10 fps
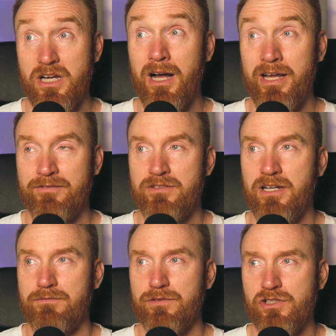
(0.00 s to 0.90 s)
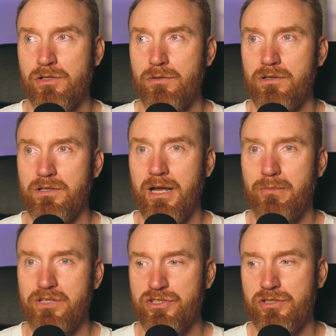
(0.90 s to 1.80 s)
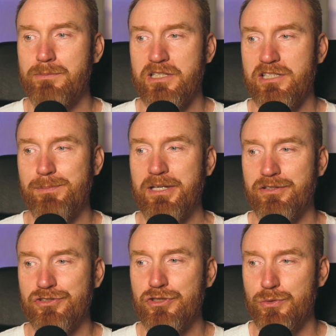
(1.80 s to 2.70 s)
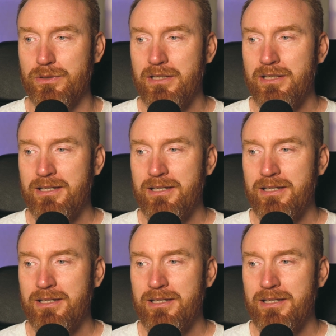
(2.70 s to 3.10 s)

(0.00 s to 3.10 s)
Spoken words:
I have done for so long and which so many speakers do,